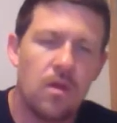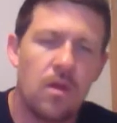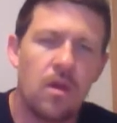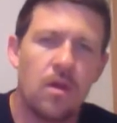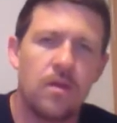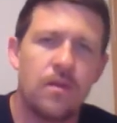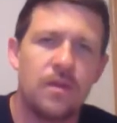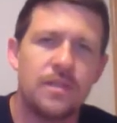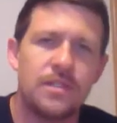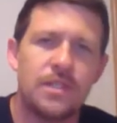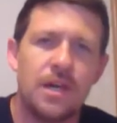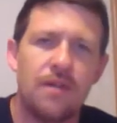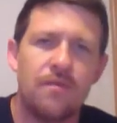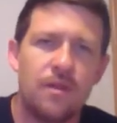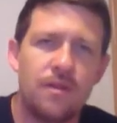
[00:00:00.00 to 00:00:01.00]
uh, this
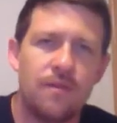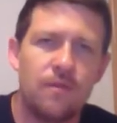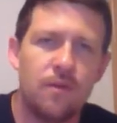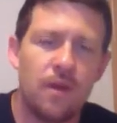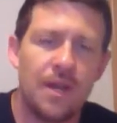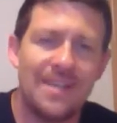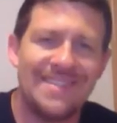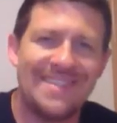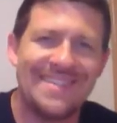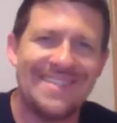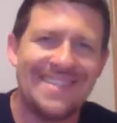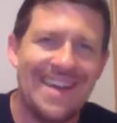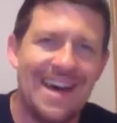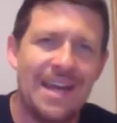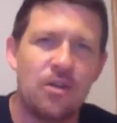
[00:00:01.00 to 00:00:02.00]
covenant of grace is
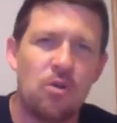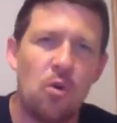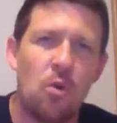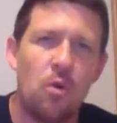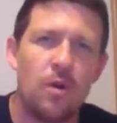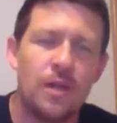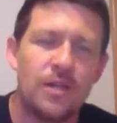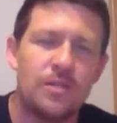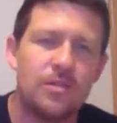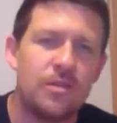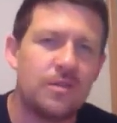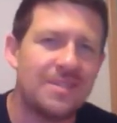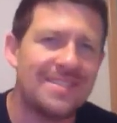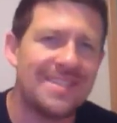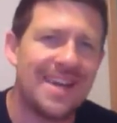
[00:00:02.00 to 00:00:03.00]
not according
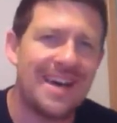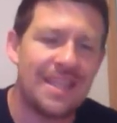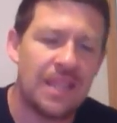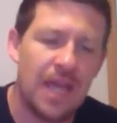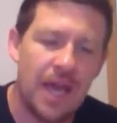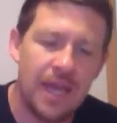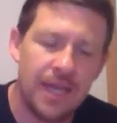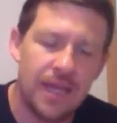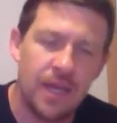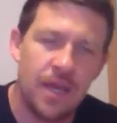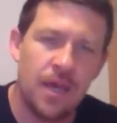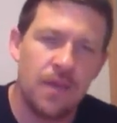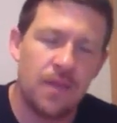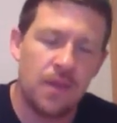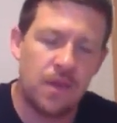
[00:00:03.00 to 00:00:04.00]
to, it's not like
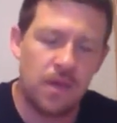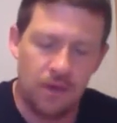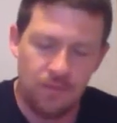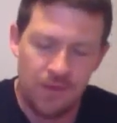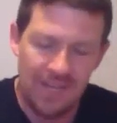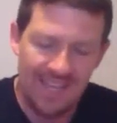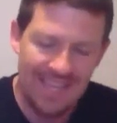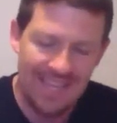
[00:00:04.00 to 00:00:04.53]
the covenant